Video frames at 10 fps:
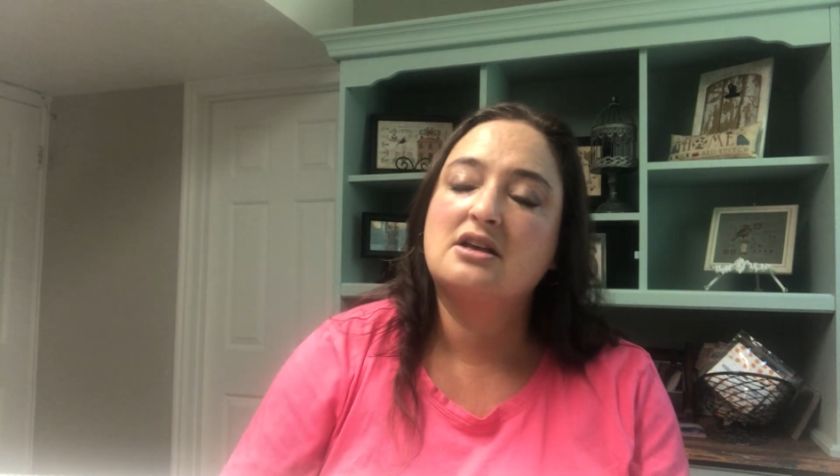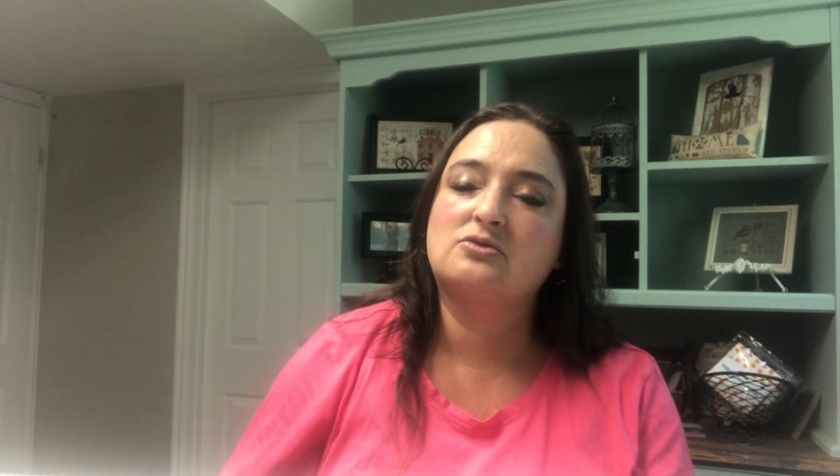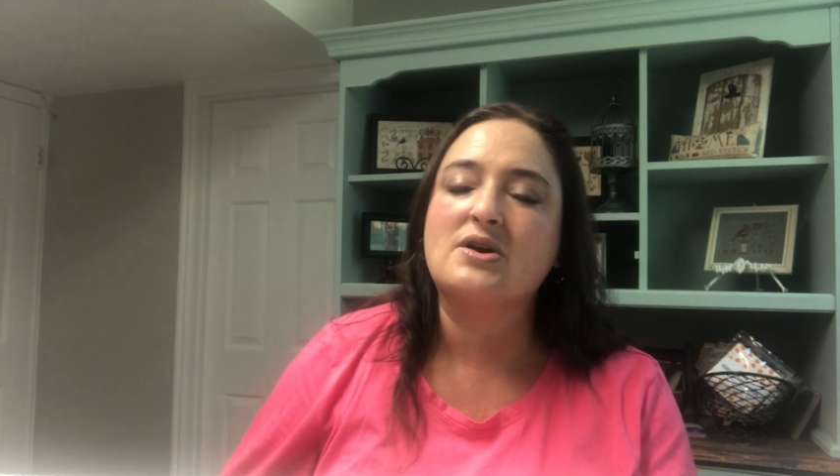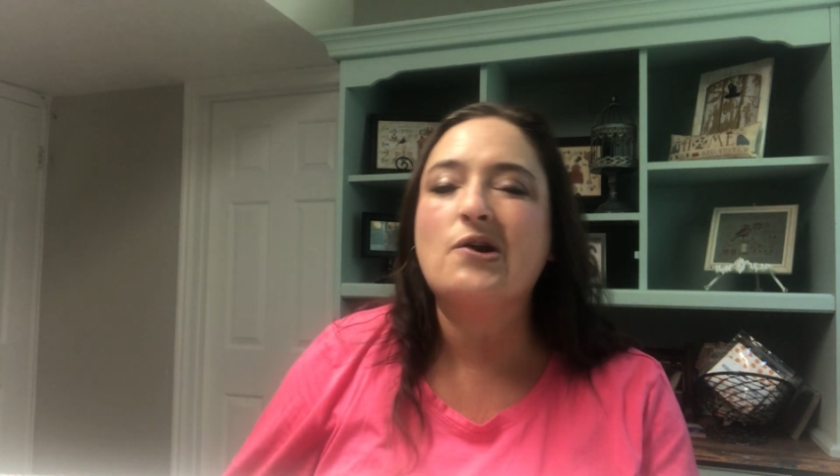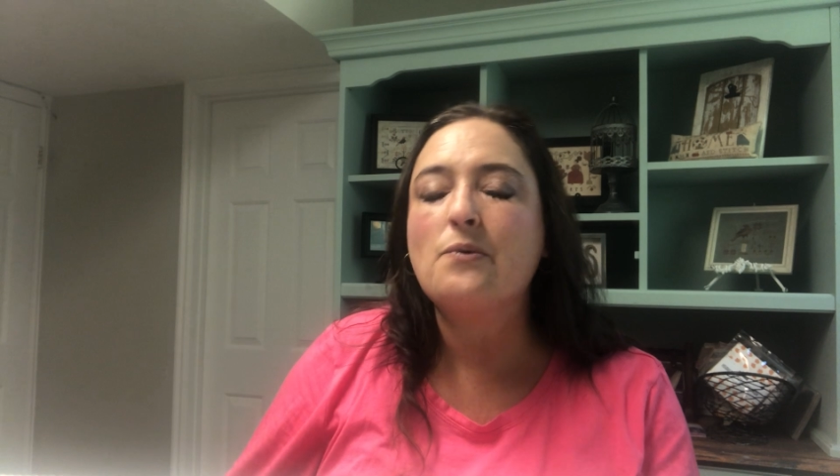So
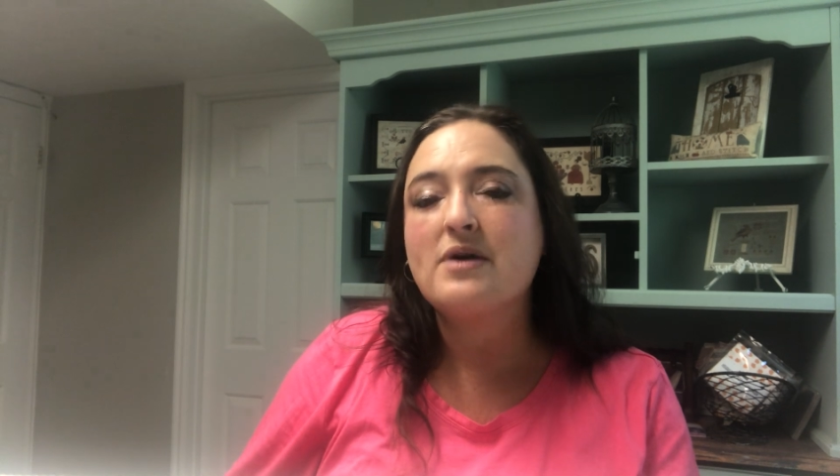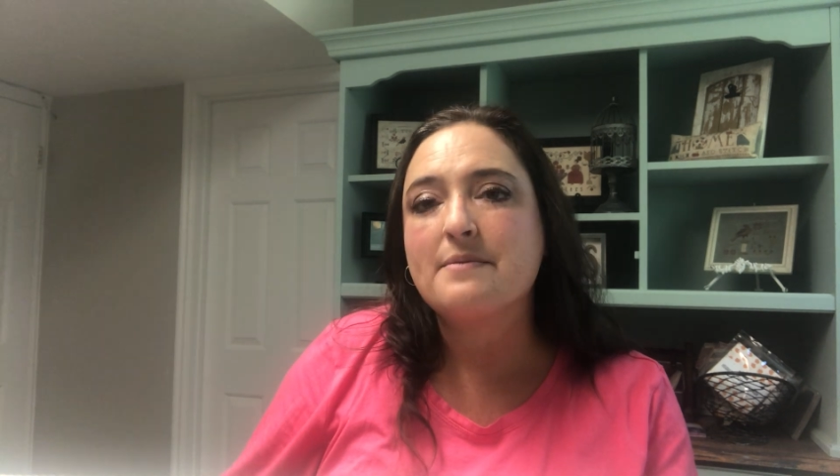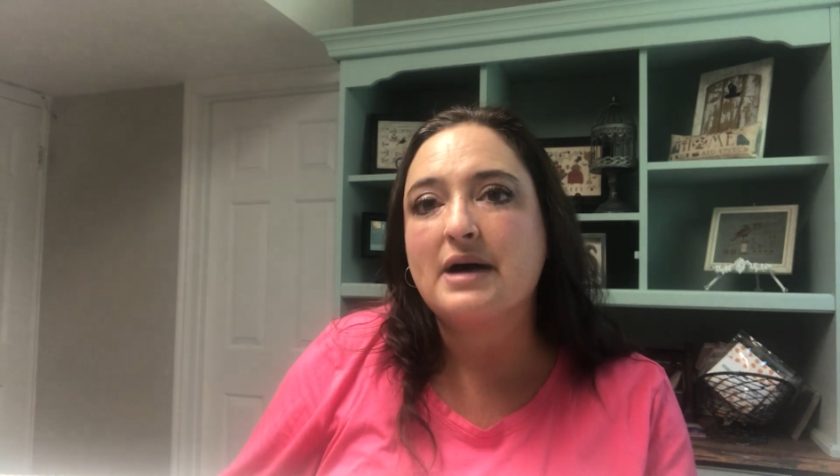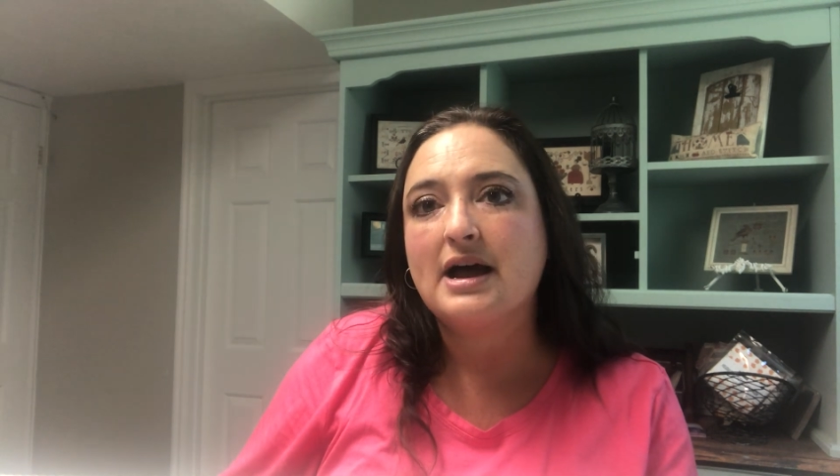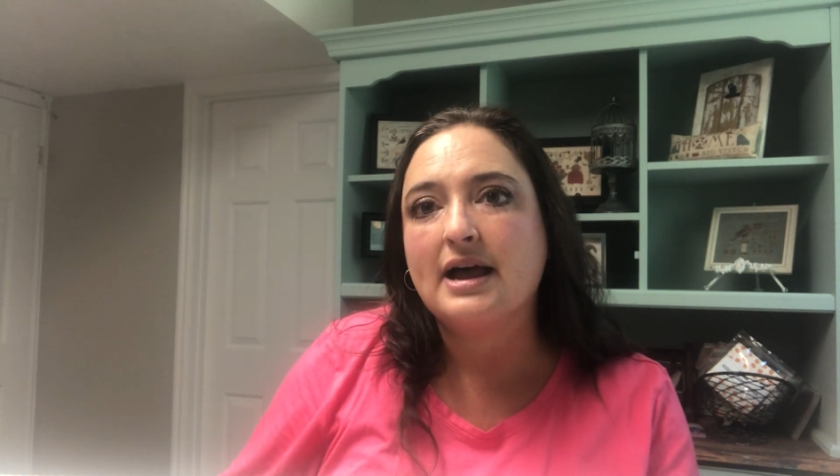I don't want to
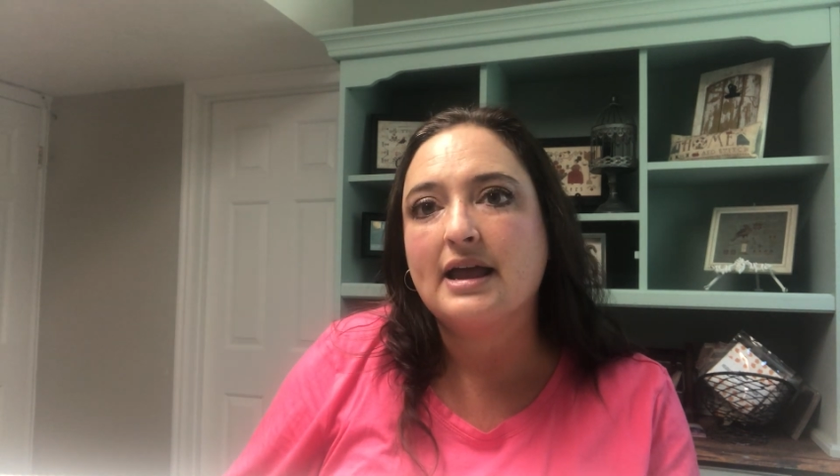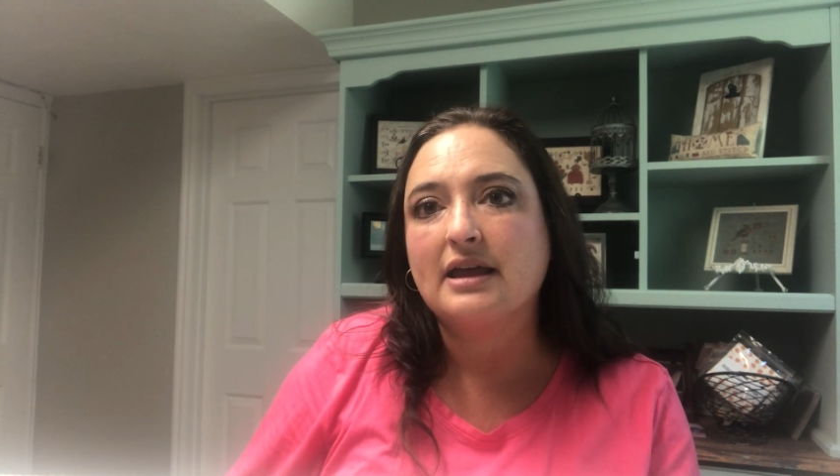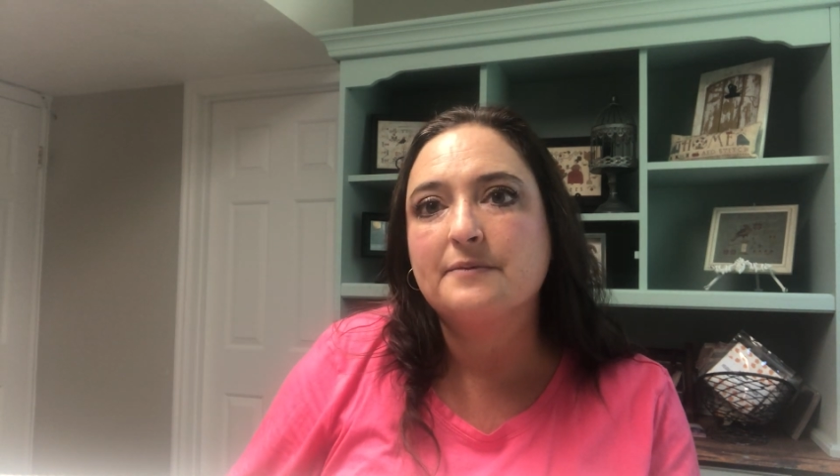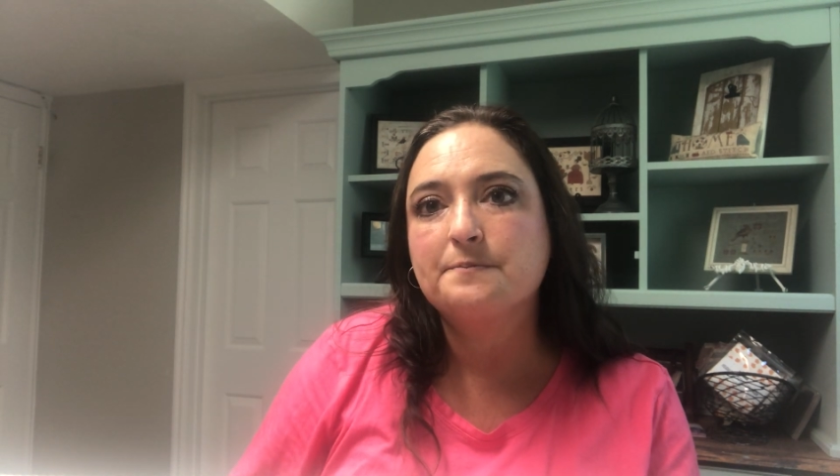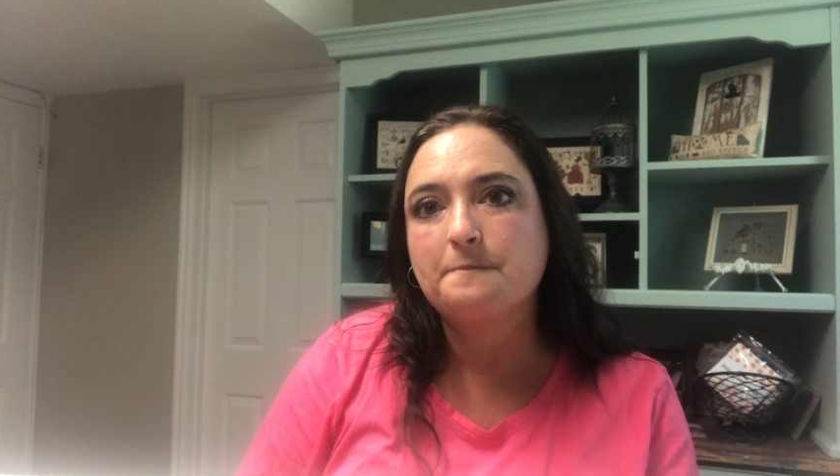buy
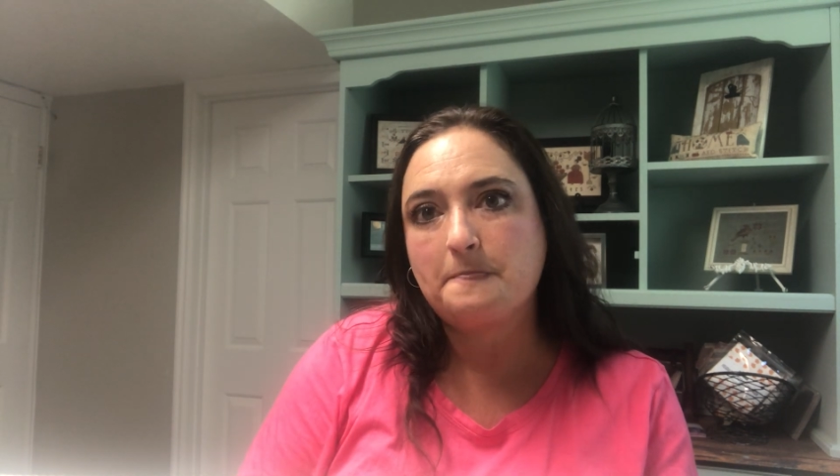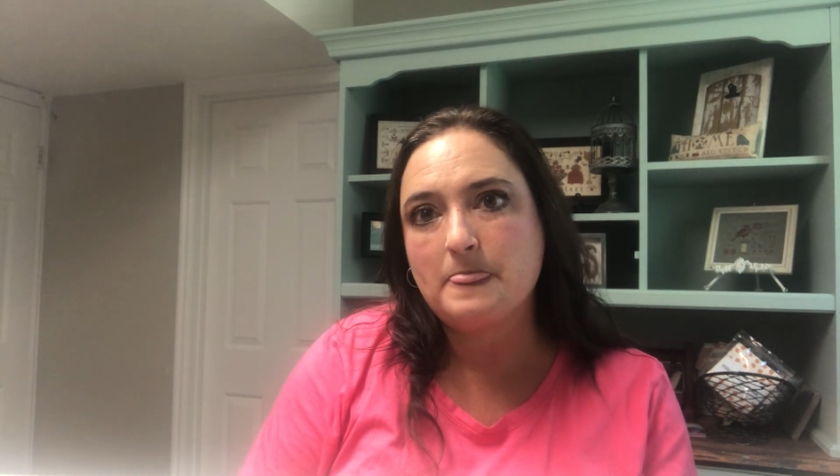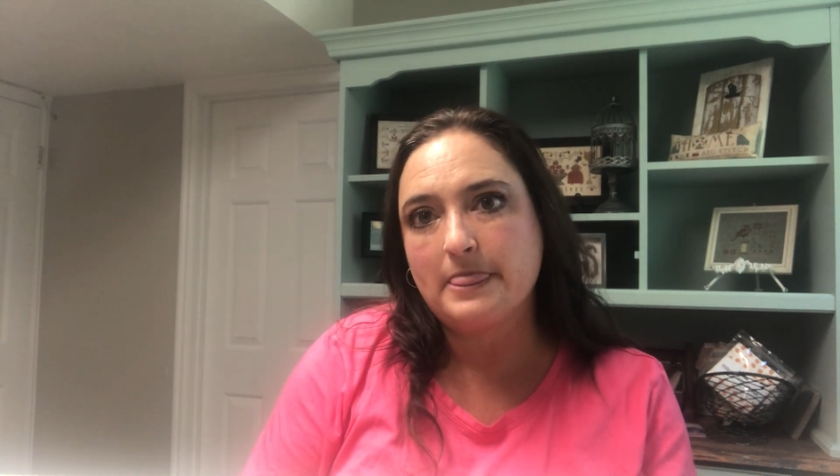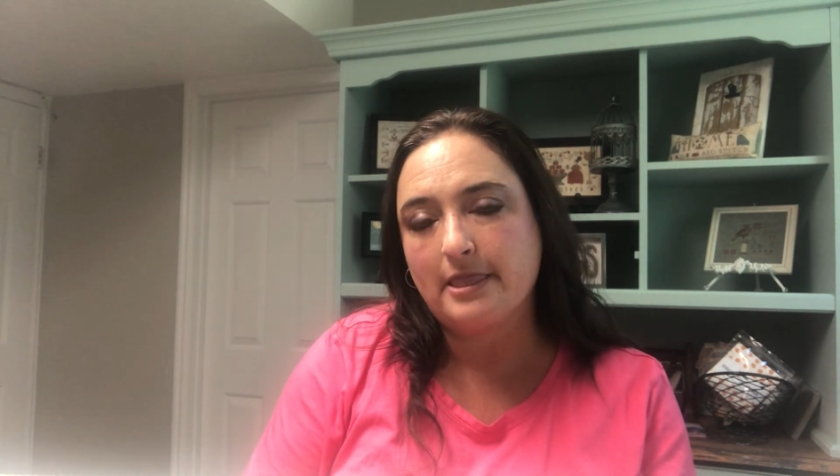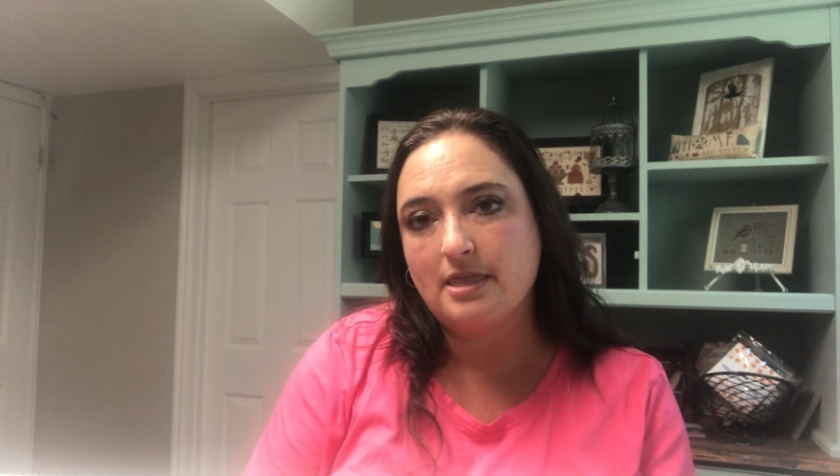
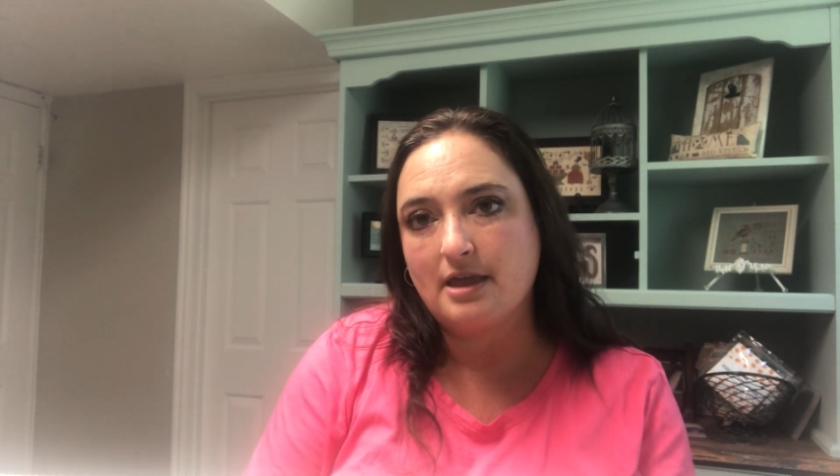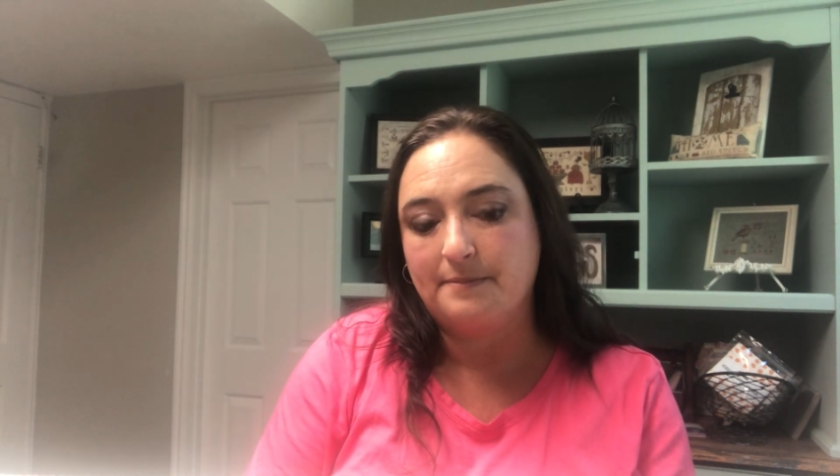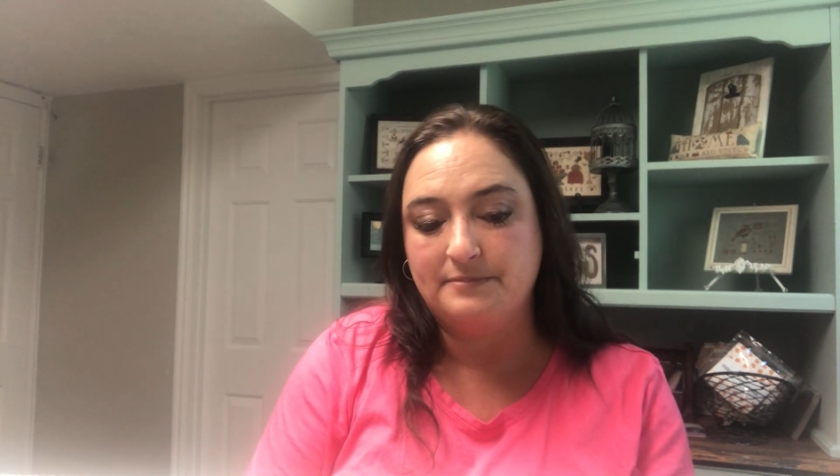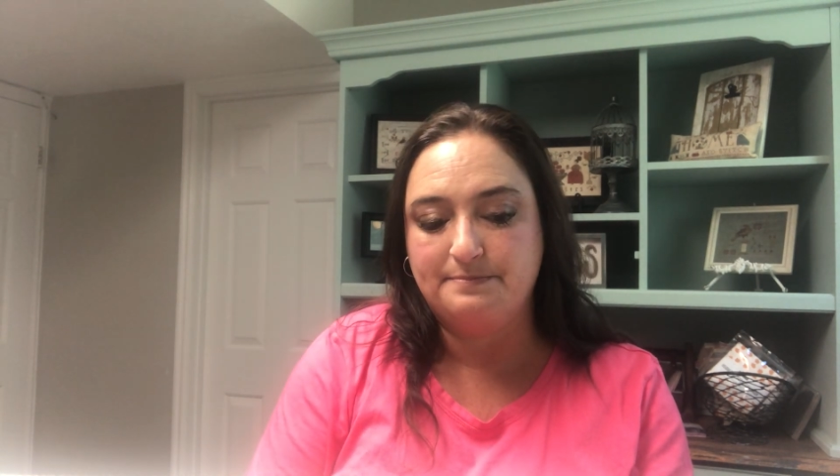these